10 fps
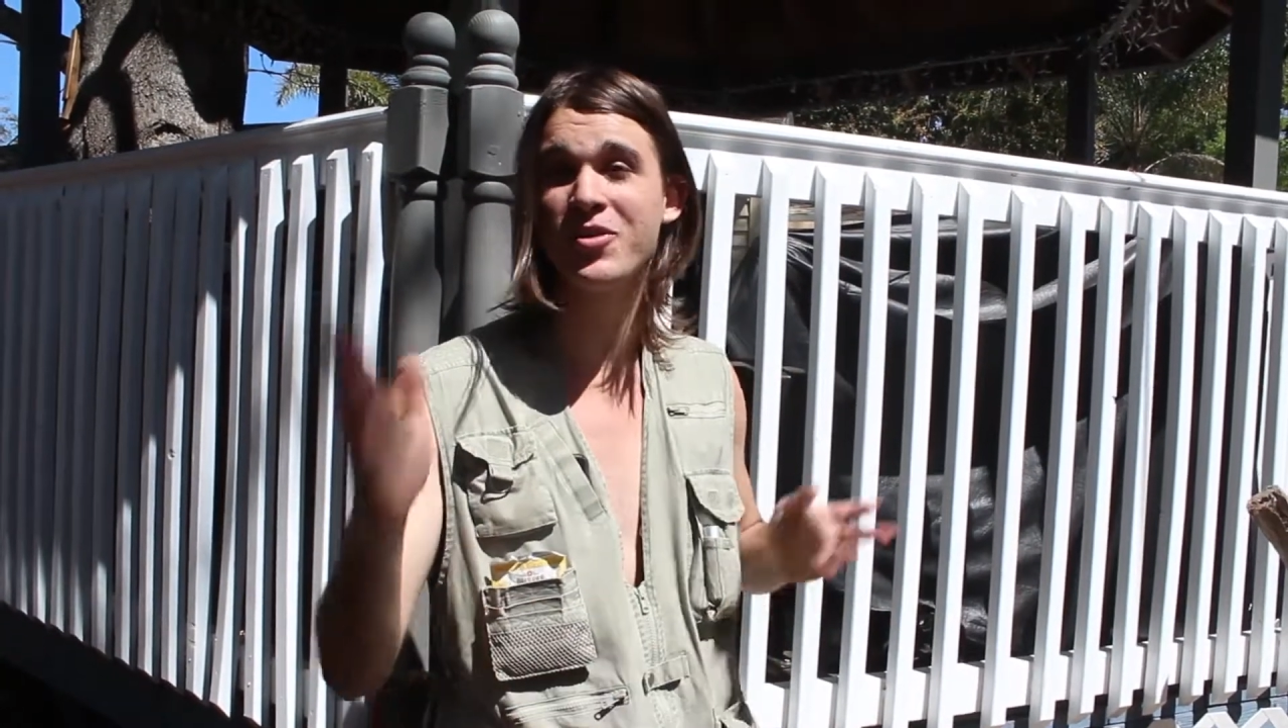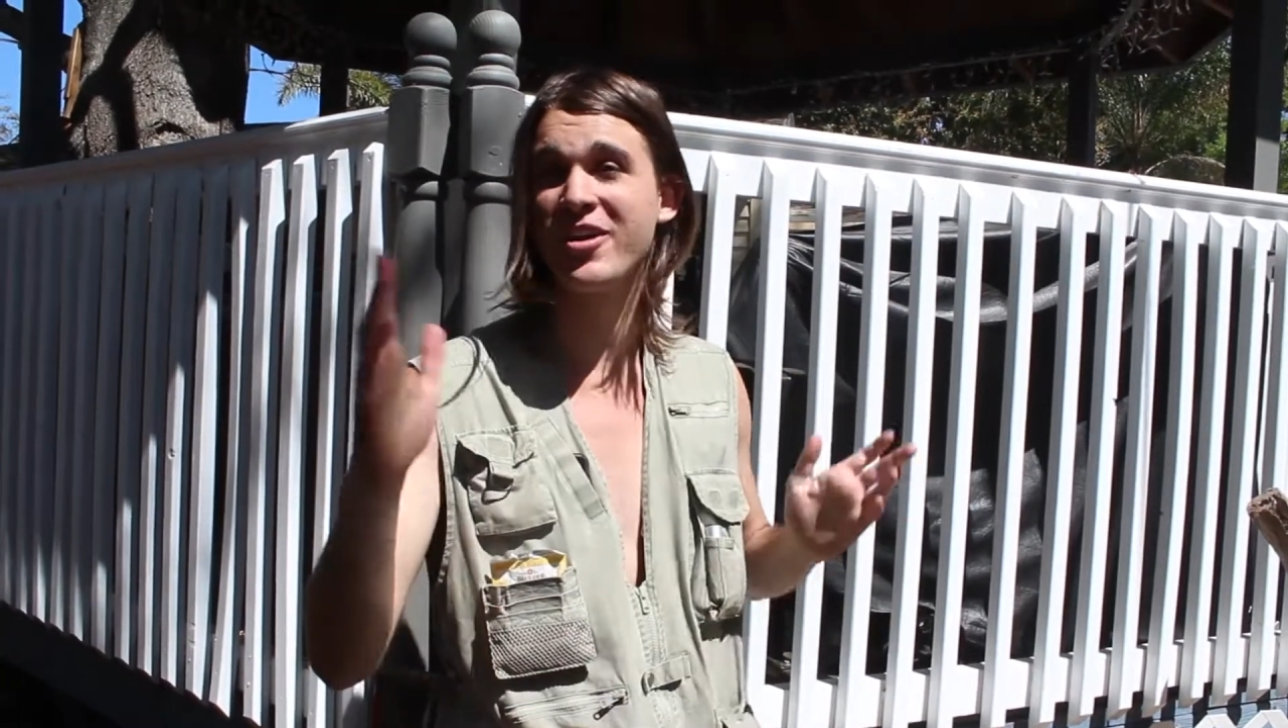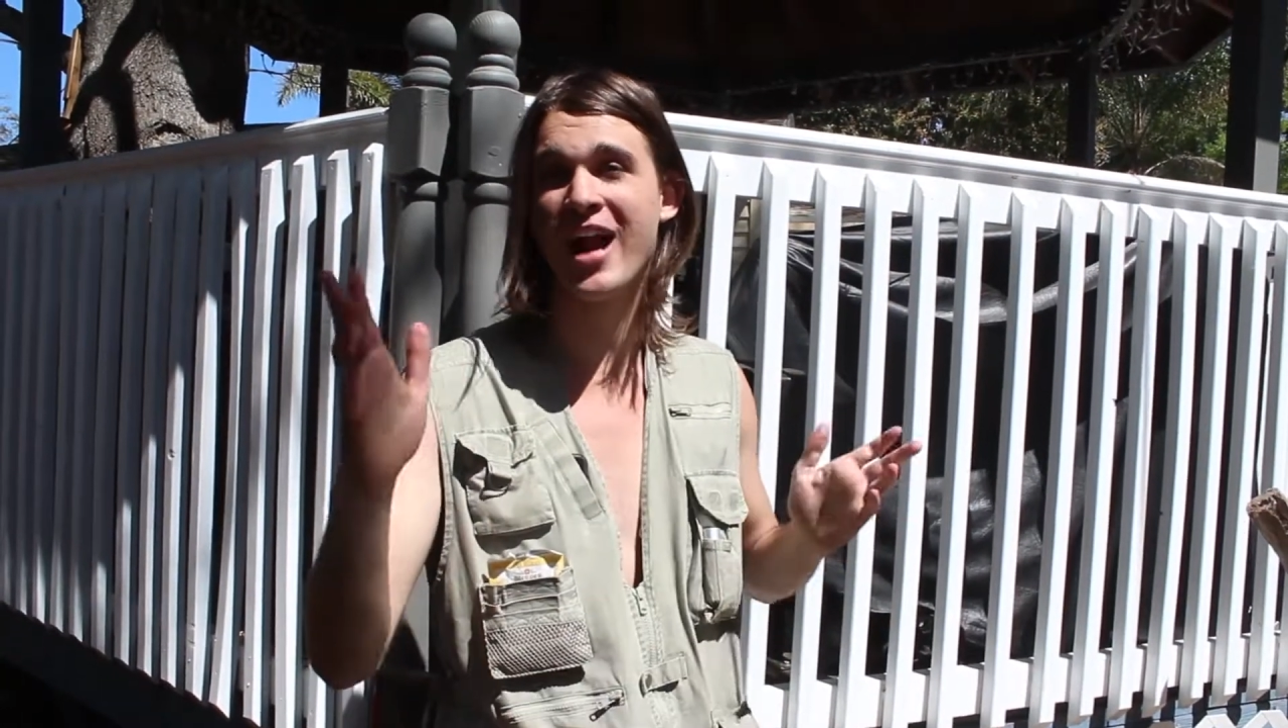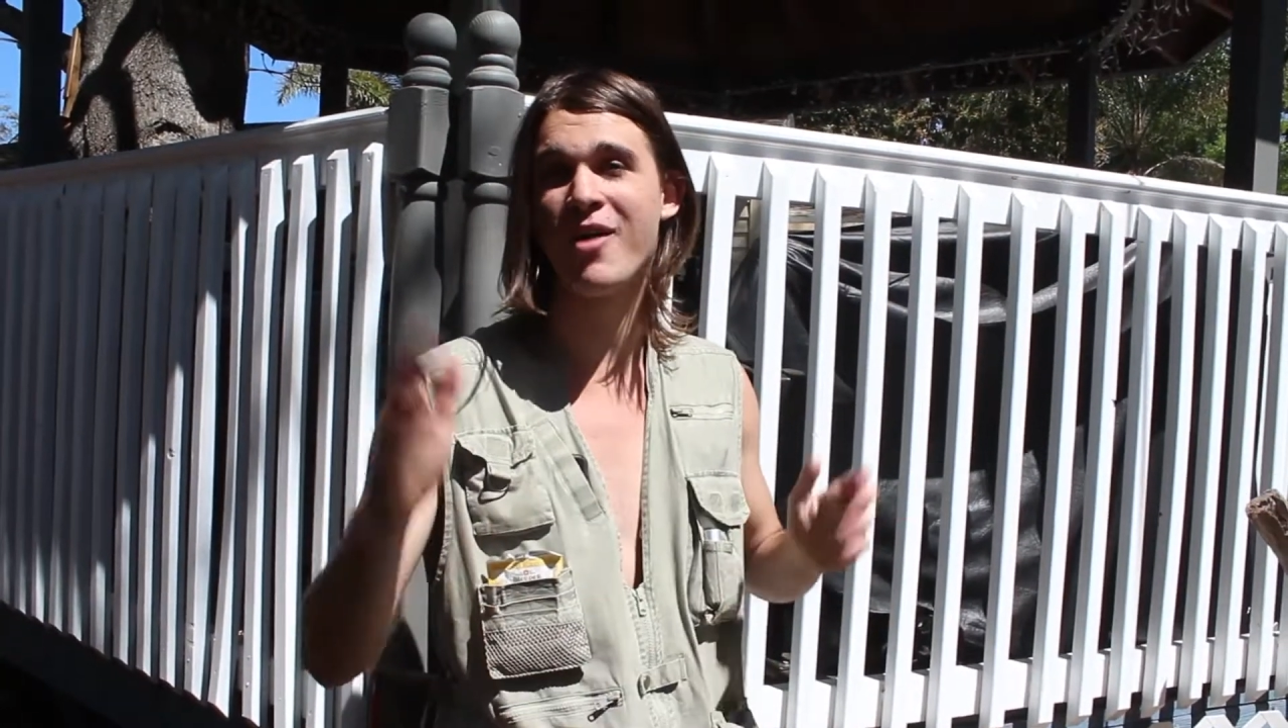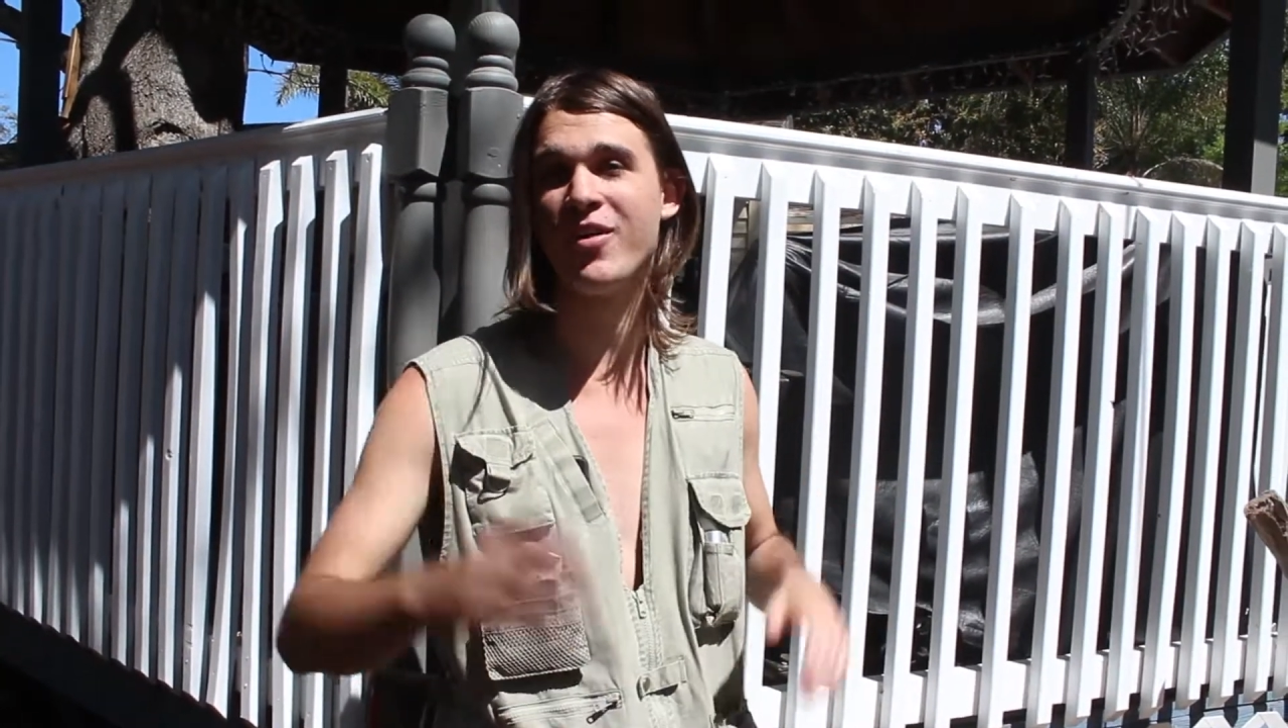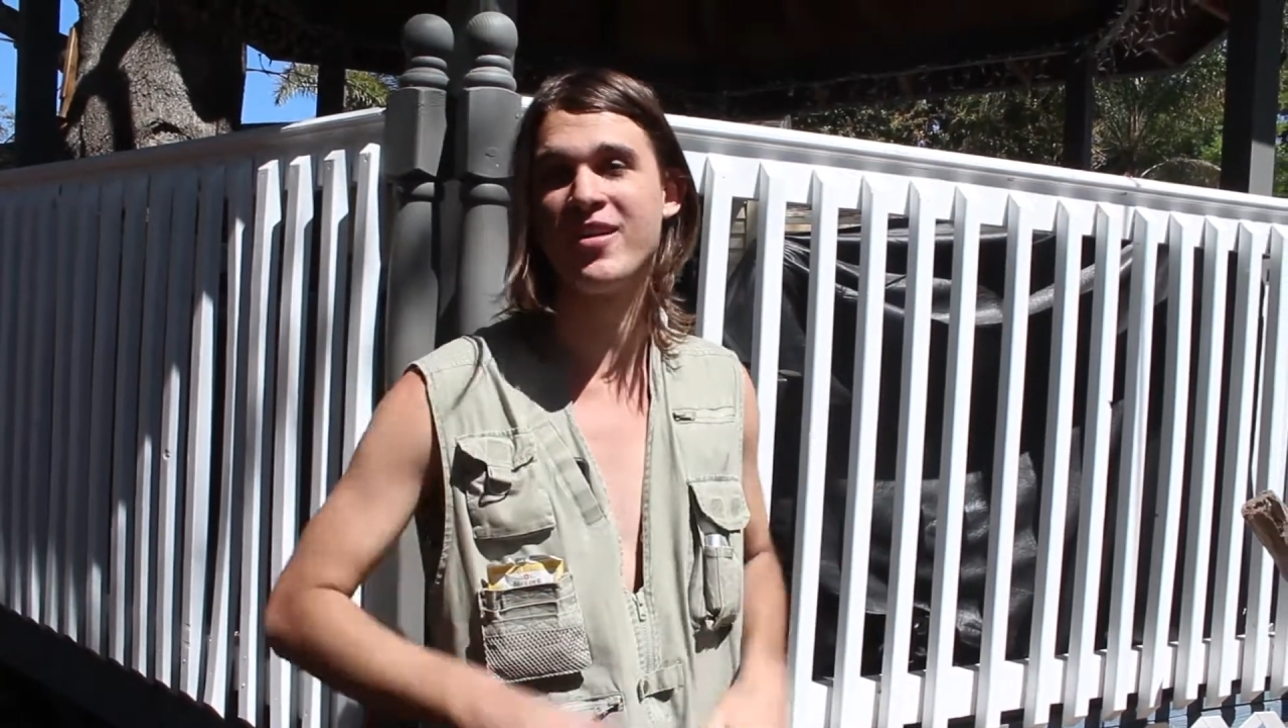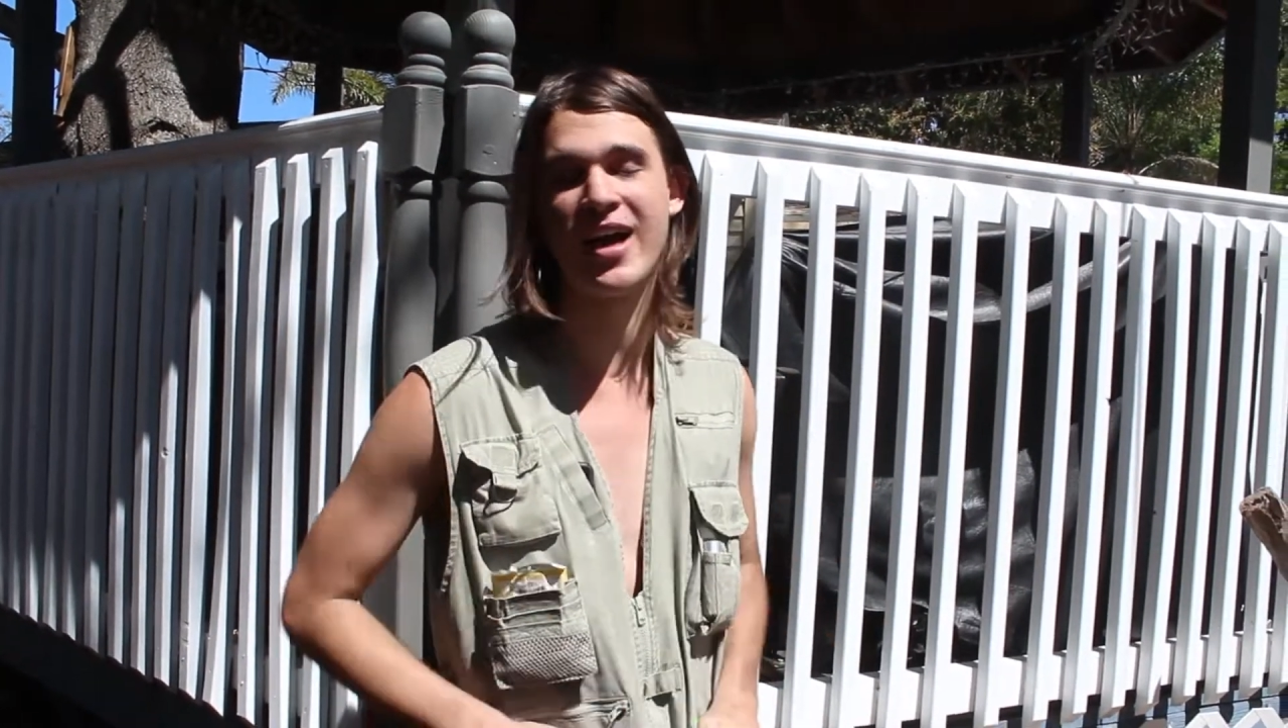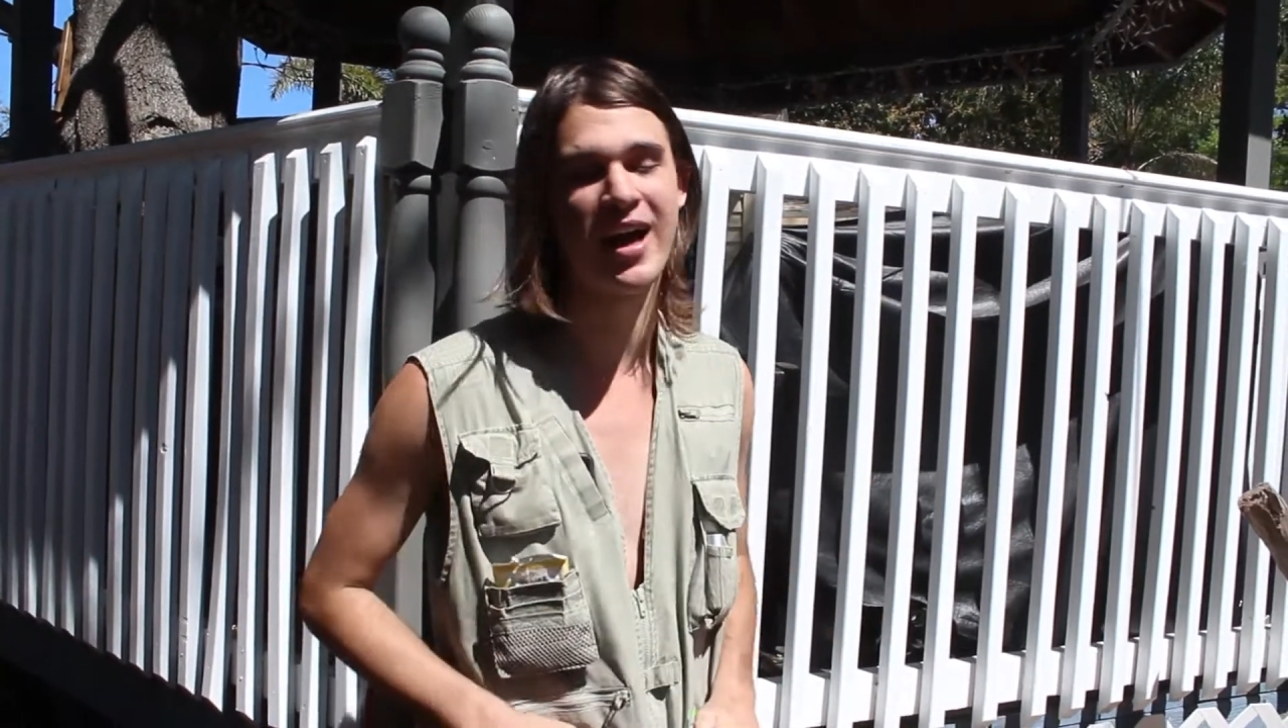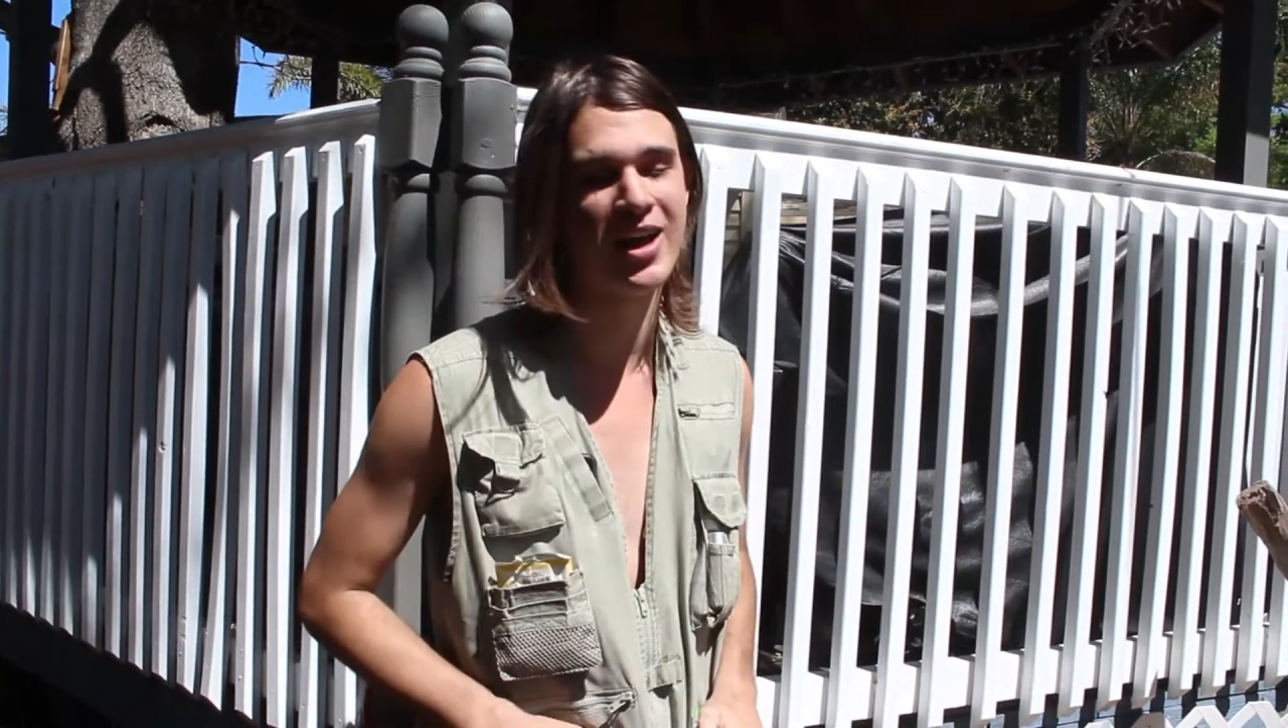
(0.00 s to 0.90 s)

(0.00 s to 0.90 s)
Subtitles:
You're not one.